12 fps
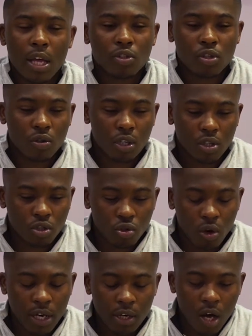And so then it's
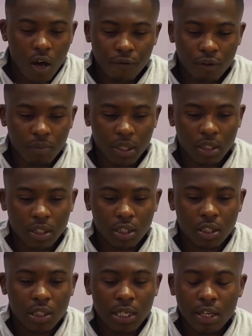not enough for me to
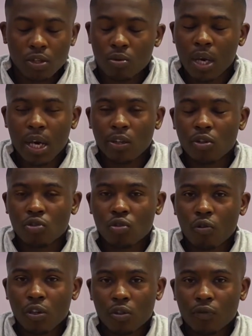just let you hear the
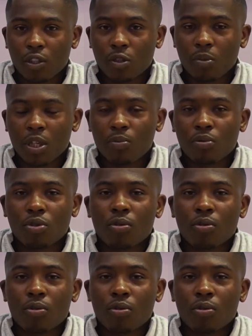stories of these people.